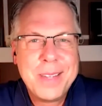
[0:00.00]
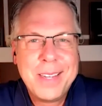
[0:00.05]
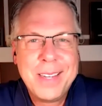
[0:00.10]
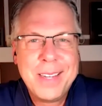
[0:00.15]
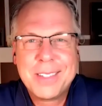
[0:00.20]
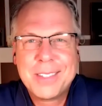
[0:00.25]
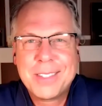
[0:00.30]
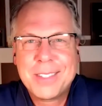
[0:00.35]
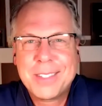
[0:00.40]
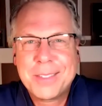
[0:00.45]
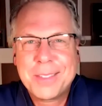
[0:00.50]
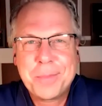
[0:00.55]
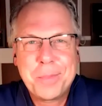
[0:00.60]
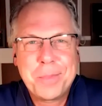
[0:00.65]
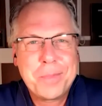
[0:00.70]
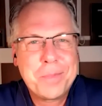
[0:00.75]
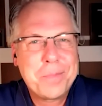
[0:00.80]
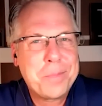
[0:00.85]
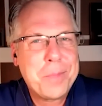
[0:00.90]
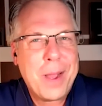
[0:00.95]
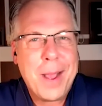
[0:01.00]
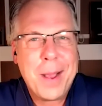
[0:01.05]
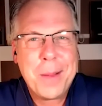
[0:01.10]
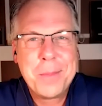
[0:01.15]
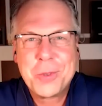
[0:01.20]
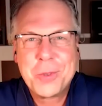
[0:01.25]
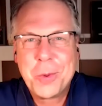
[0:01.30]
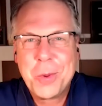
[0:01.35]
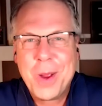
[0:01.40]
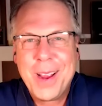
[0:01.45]
it's
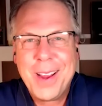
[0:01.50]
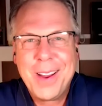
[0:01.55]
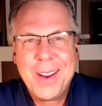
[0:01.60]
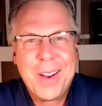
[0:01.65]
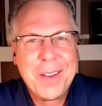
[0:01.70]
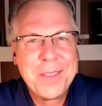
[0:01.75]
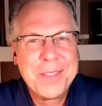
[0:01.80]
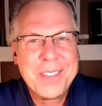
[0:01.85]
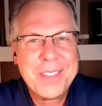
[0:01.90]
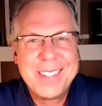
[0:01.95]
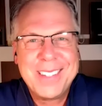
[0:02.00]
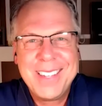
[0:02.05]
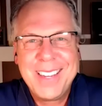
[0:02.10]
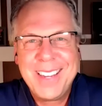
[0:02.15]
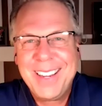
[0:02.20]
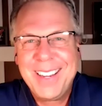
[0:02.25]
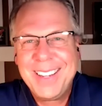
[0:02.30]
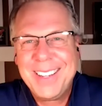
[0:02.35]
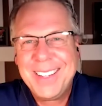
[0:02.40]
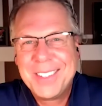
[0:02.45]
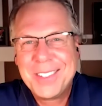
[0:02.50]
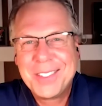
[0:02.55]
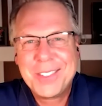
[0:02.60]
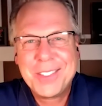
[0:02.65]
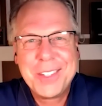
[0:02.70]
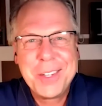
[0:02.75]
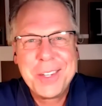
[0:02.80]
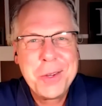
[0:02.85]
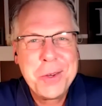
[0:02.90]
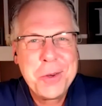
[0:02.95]
bombs away off the tee,
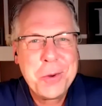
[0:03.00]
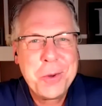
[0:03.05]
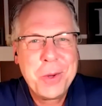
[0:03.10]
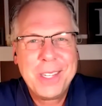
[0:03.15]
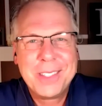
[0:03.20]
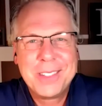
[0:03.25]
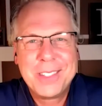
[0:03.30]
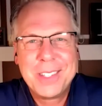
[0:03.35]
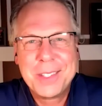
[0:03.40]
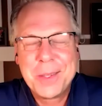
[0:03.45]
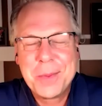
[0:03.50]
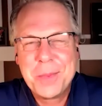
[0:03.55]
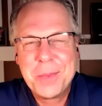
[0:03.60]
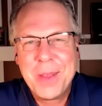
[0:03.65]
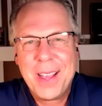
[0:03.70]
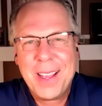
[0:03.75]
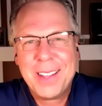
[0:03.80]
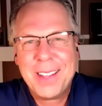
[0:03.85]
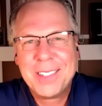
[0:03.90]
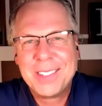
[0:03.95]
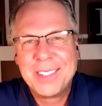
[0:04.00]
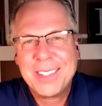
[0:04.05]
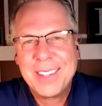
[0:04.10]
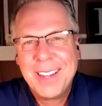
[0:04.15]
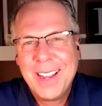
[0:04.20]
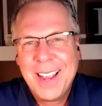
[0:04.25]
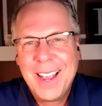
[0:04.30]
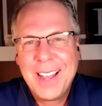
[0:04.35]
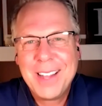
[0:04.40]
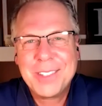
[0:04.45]
see who hits it the best,
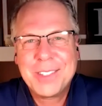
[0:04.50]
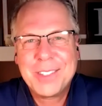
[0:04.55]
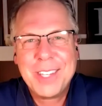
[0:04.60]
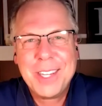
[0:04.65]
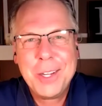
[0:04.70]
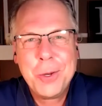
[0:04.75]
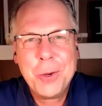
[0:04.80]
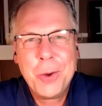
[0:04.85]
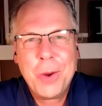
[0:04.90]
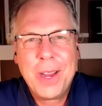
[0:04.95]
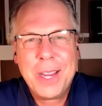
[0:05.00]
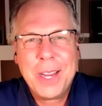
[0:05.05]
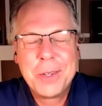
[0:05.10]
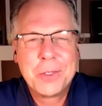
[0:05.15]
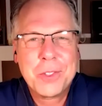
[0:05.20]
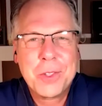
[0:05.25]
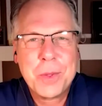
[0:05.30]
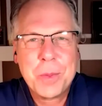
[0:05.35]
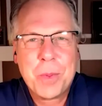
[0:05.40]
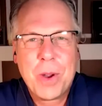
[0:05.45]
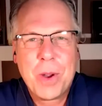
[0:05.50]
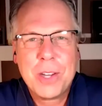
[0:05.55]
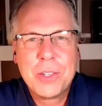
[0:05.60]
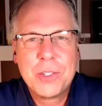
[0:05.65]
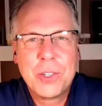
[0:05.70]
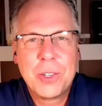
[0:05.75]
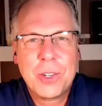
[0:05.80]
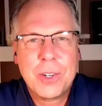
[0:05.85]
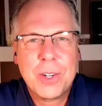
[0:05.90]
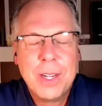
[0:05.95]
and see who handles the
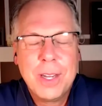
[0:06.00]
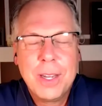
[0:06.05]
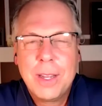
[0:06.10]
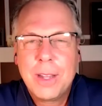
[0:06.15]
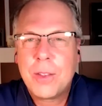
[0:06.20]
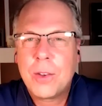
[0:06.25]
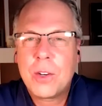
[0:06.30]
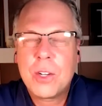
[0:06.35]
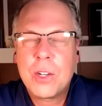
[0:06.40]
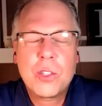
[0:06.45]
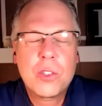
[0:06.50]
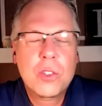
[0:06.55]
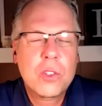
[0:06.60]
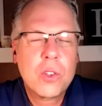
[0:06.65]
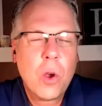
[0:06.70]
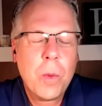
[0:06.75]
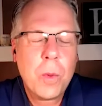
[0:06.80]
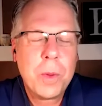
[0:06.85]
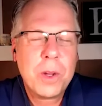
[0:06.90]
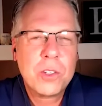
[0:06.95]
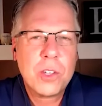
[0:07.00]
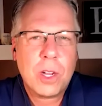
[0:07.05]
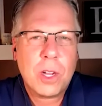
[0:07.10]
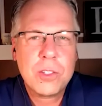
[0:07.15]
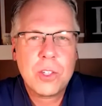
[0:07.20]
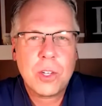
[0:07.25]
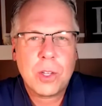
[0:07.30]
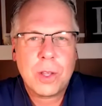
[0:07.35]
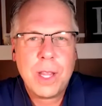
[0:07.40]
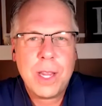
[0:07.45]
pressure. There is so much
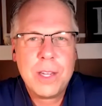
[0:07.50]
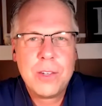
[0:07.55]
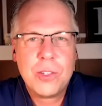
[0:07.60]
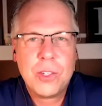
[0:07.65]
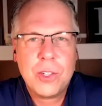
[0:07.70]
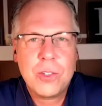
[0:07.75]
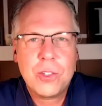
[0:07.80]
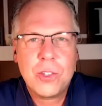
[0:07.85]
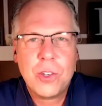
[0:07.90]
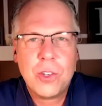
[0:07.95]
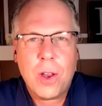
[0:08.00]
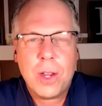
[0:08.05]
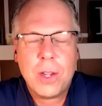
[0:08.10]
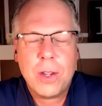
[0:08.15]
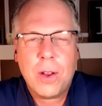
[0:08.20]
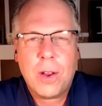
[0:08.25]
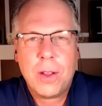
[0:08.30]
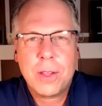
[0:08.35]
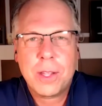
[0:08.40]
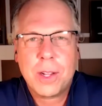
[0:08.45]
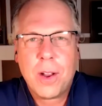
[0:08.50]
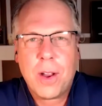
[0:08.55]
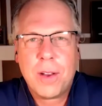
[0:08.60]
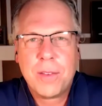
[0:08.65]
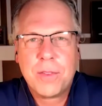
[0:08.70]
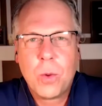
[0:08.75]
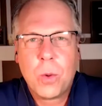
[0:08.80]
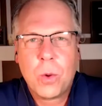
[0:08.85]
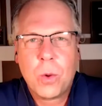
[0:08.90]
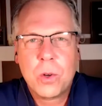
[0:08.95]
undulation, Sean, on the
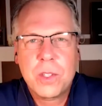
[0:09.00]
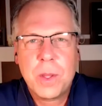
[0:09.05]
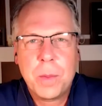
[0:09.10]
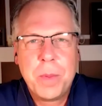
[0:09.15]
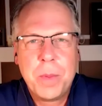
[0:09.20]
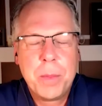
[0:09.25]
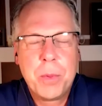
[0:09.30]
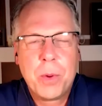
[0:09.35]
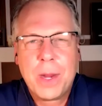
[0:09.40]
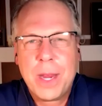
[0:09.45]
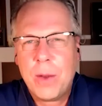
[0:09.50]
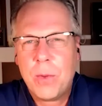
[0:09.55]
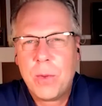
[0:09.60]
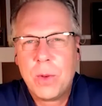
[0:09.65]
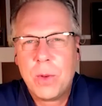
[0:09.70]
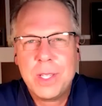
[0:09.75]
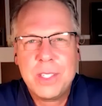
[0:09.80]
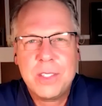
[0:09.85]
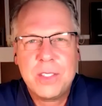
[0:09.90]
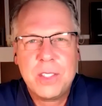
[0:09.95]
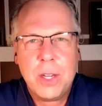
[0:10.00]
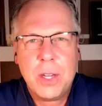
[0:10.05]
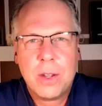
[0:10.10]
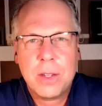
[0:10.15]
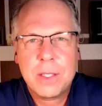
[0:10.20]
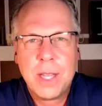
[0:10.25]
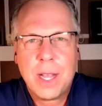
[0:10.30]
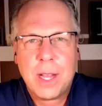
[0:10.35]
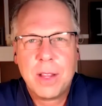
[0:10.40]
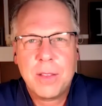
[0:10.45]
golf course that people can't really see
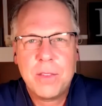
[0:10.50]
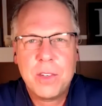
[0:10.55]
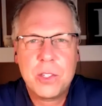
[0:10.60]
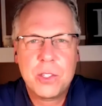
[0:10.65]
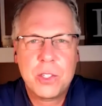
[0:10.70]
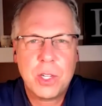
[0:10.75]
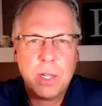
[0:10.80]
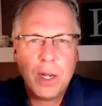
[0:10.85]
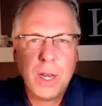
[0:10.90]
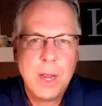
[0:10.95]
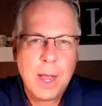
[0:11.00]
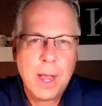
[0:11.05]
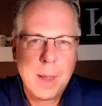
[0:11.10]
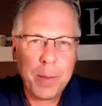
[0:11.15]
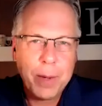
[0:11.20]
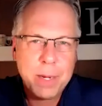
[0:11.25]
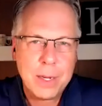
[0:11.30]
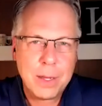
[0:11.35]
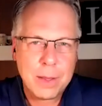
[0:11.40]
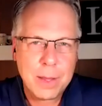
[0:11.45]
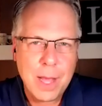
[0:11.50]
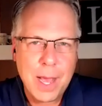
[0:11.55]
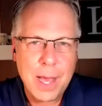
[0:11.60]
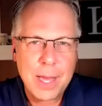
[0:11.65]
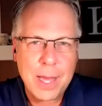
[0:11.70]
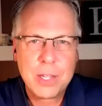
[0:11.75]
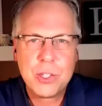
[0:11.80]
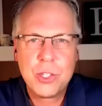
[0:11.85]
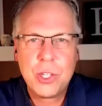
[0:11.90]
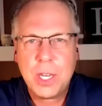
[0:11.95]
on television. I mean, a
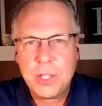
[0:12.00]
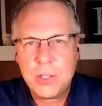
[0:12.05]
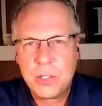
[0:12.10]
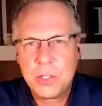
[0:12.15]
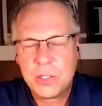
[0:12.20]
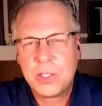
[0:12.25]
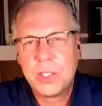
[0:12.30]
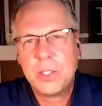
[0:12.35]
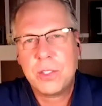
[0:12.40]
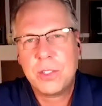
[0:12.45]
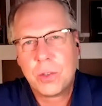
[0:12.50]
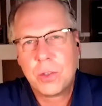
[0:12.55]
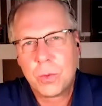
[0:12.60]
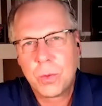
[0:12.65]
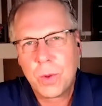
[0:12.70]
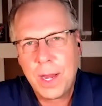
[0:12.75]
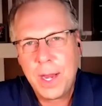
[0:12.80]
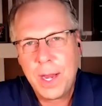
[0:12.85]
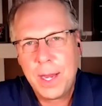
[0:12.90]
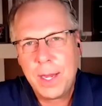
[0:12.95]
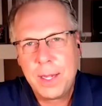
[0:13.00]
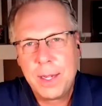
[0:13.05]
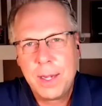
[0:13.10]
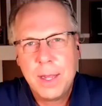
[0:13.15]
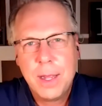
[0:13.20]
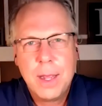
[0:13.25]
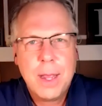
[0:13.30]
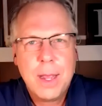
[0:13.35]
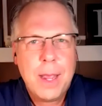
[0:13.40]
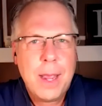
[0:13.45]
lot of changes in terrain,
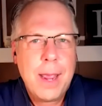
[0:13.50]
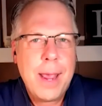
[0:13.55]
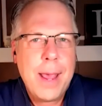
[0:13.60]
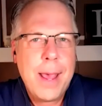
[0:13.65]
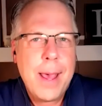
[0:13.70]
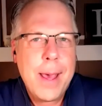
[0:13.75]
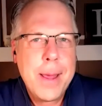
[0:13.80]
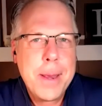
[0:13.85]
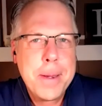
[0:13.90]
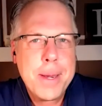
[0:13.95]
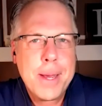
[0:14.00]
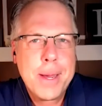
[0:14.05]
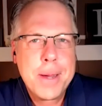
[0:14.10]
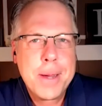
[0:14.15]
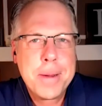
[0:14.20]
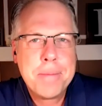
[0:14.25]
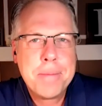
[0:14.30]
and